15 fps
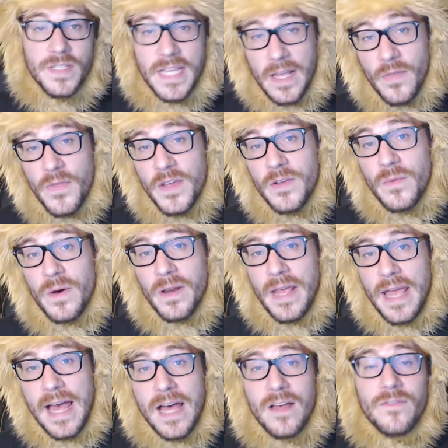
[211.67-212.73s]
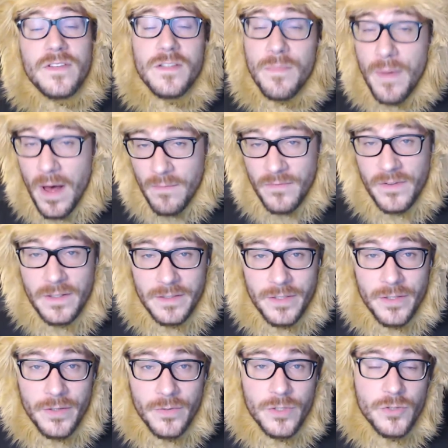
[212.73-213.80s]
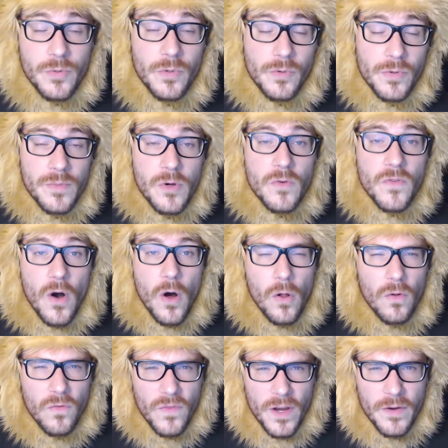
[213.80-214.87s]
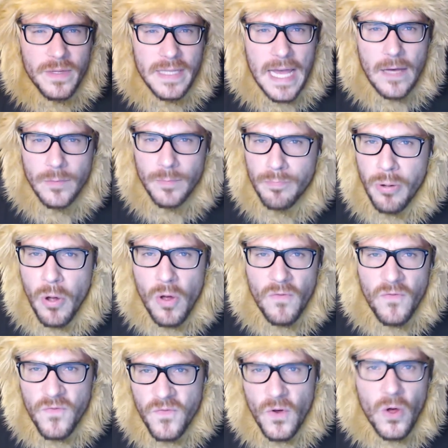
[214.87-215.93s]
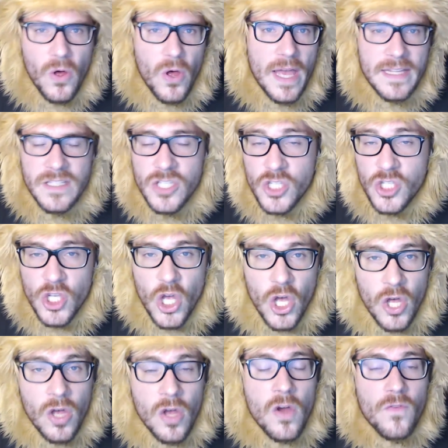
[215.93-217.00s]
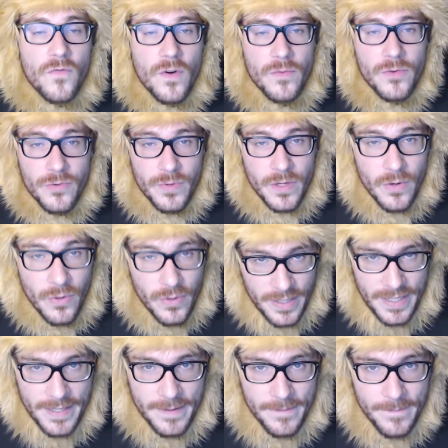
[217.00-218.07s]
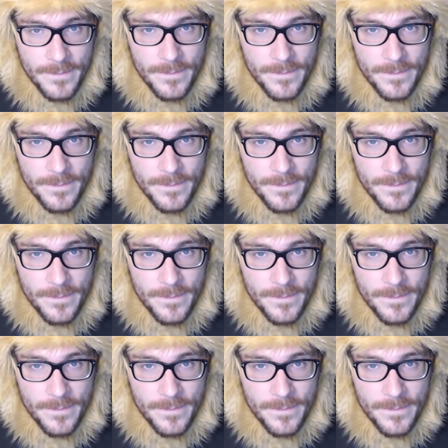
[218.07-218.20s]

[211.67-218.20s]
The second thing you want to have is a pop filter, which will remove all very loud p, f, and s from your recording.